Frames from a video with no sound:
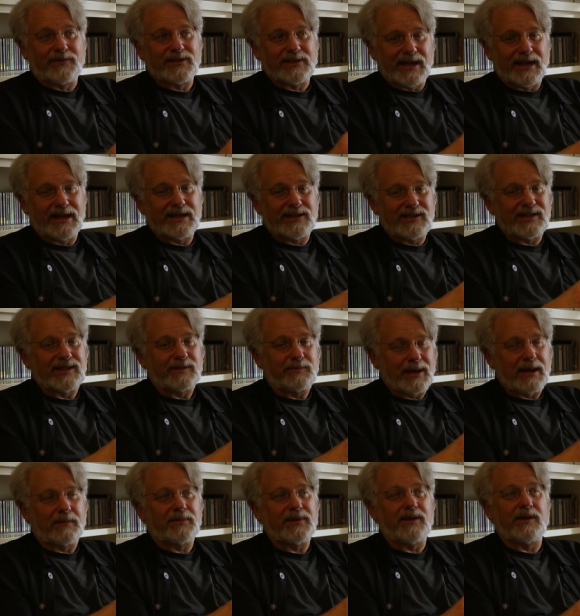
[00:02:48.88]
Science is
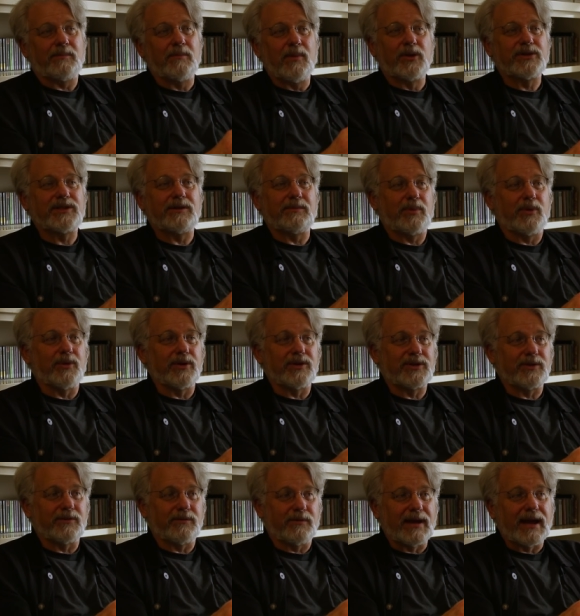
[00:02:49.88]
probably the most
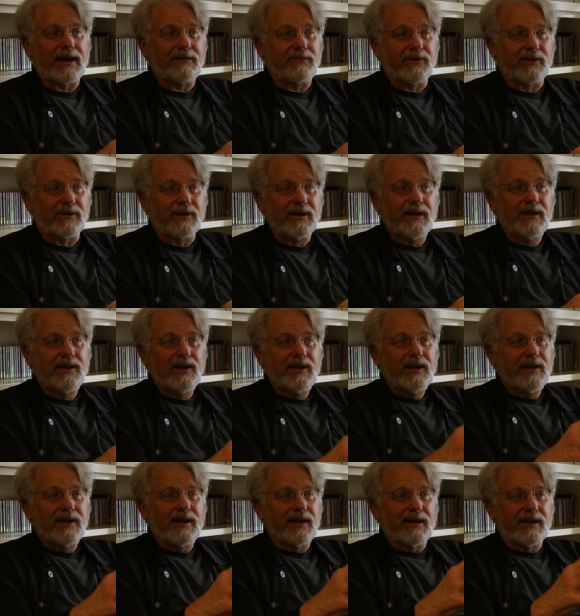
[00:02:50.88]
important survival
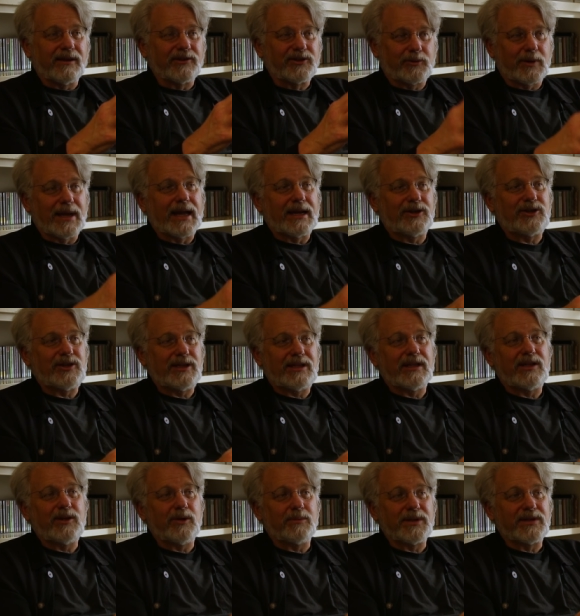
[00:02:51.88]
uh, strategy
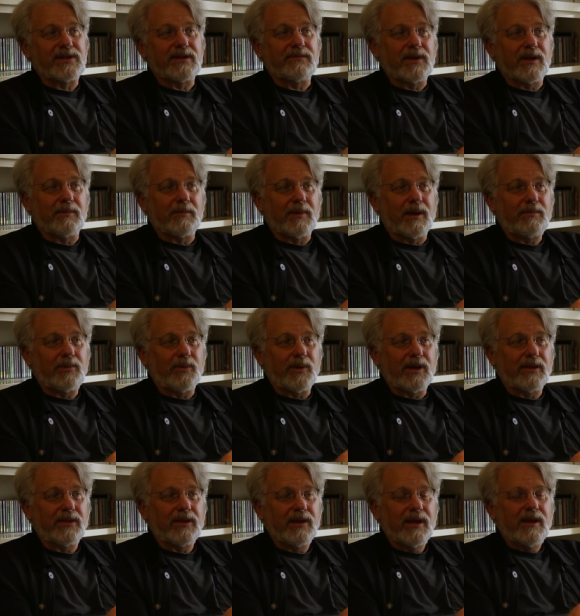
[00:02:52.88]
that humans have come up
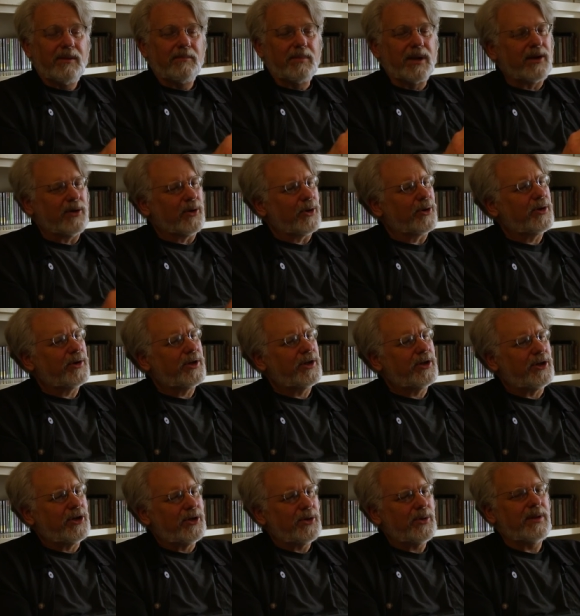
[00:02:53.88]
with. But in order
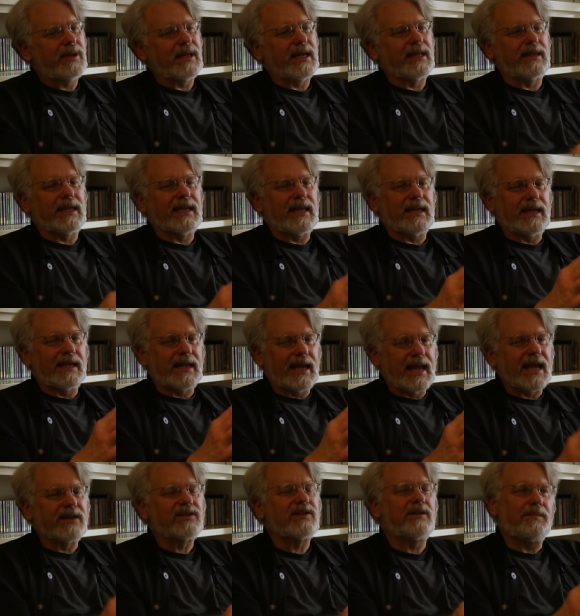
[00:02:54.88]
to do that, they, it
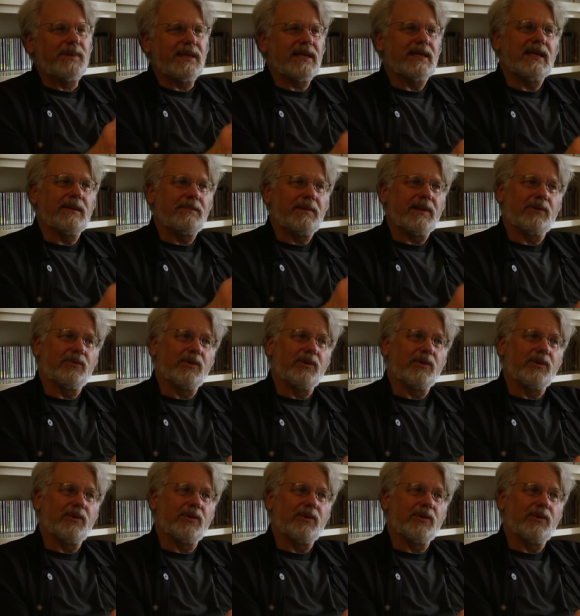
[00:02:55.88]
has to be deeply